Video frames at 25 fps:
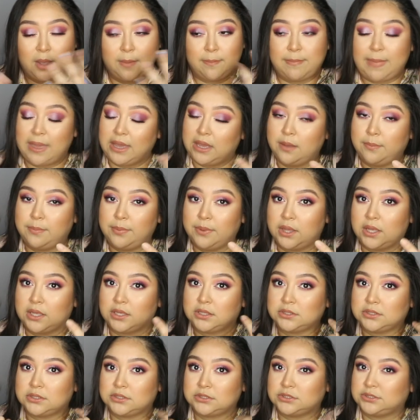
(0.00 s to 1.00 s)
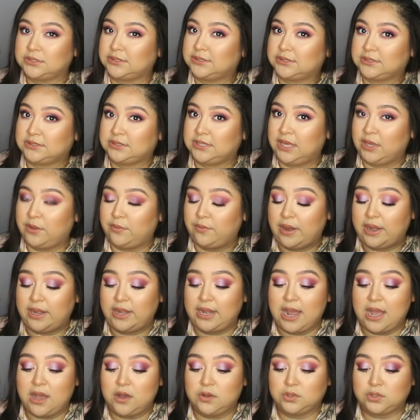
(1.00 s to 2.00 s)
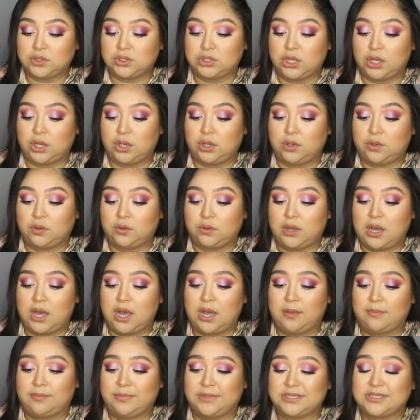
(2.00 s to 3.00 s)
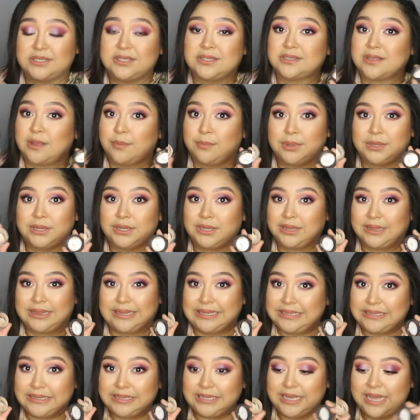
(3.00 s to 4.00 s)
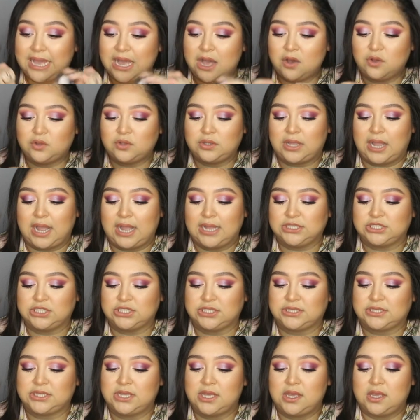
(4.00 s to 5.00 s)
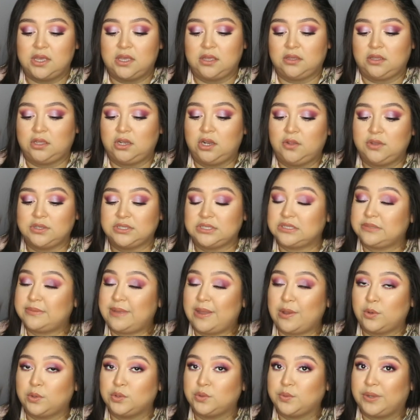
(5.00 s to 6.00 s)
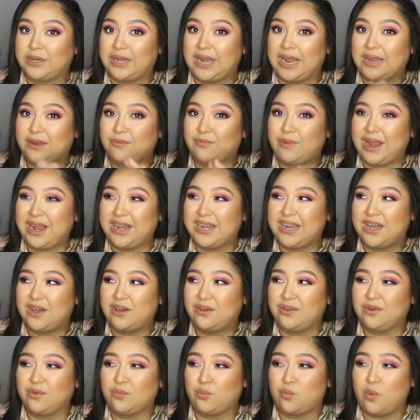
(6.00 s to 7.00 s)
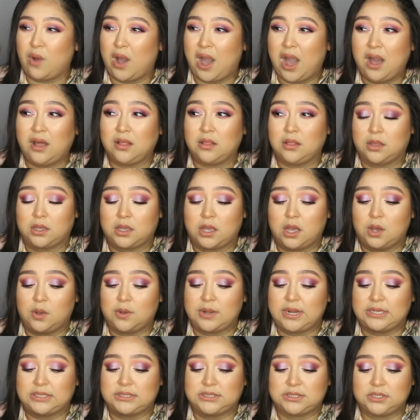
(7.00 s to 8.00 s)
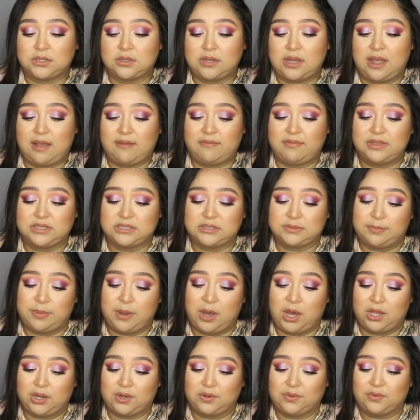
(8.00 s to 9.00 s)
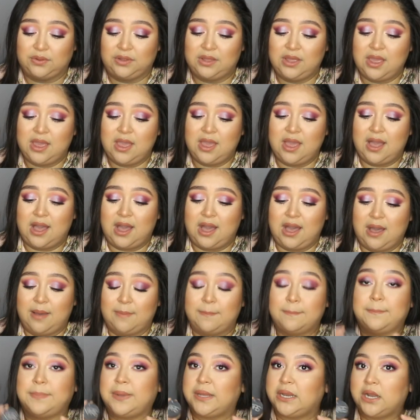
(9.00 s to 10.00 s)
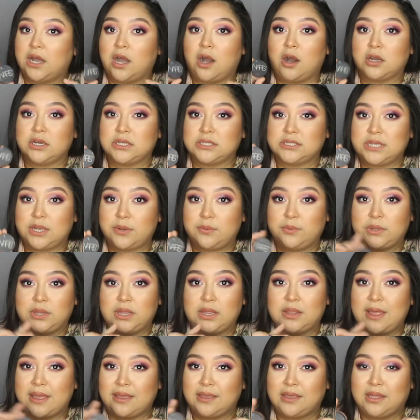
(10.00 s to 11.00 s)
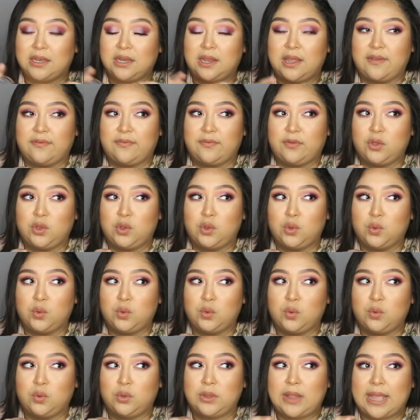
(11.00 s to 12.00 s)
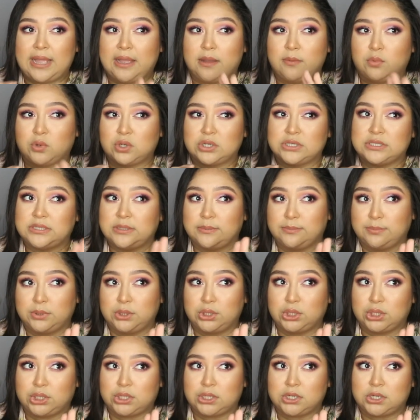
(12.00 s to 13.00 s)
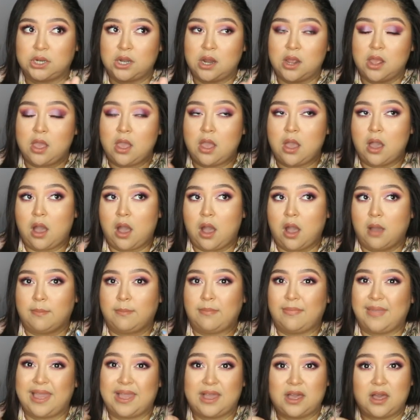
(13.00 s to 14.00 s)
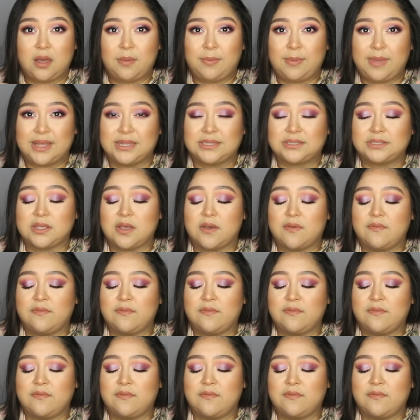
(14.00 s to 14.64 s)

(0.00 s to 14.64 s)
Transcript: makeup kit right now, so this is completely out. I just, you know, this is my old one. I ran out a while ago and I still have this bottle, but honestly I really like it. If you like a more simpler makeup, it